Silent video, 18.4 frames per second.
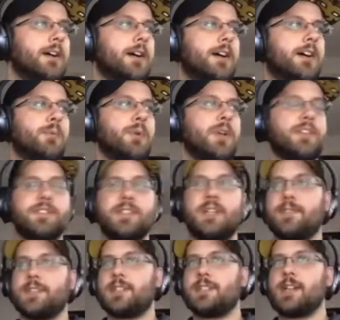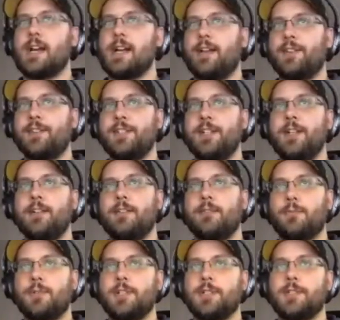We also have a style sheet,
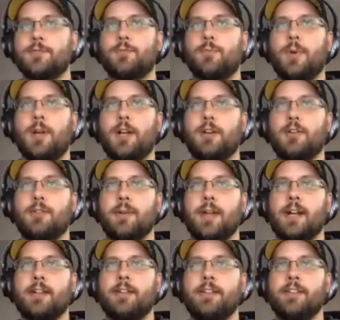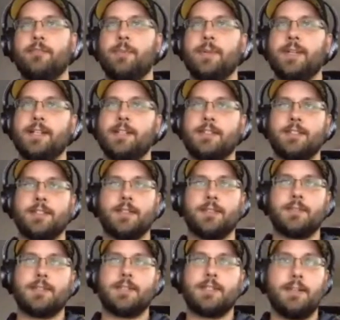which is where React Native begins
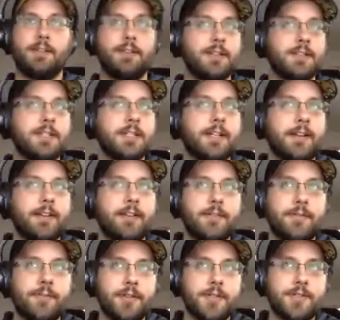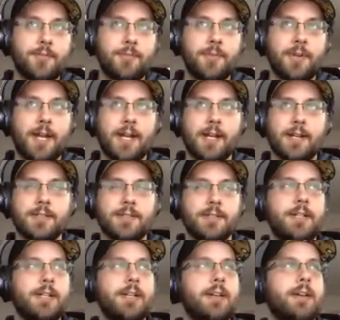to seriously kind of diverge from React.
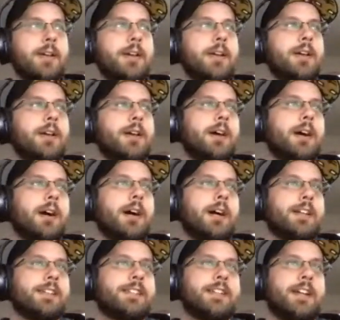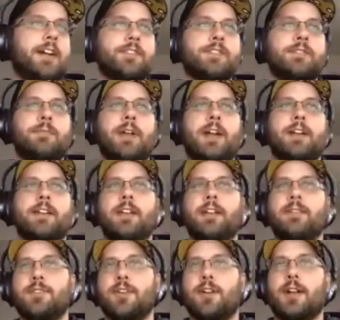Styles in React
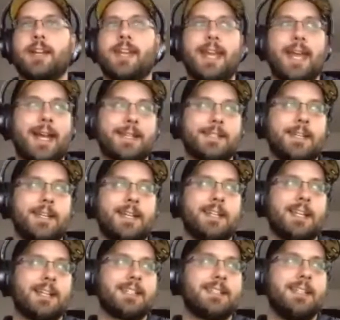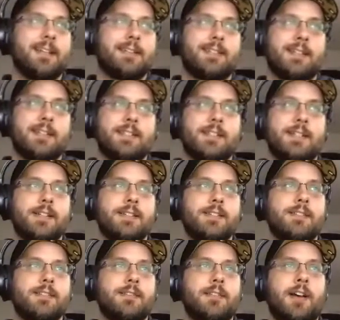Native do not cascade like CSS
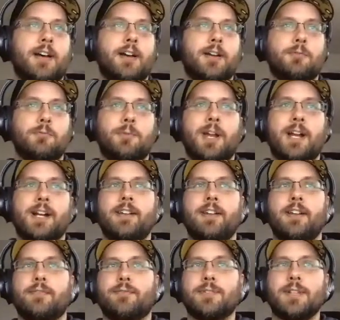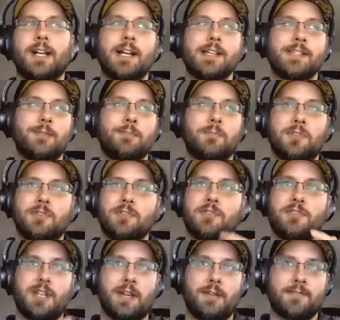does. React Native relies on more
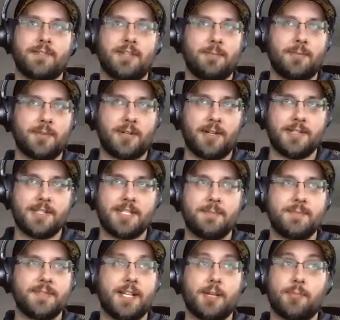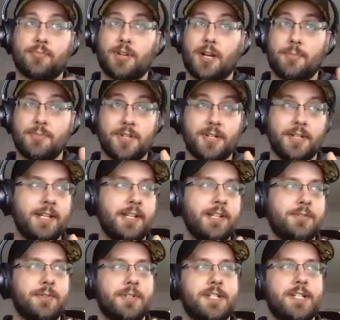JavaScript concepts like prop drilling
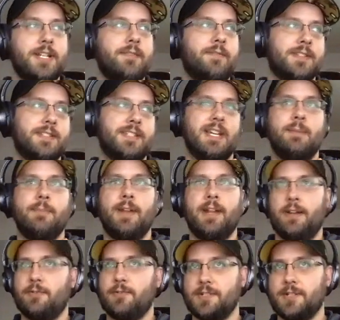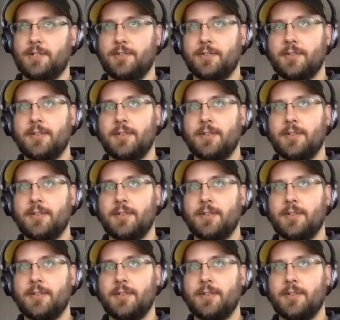to achieve the same end result.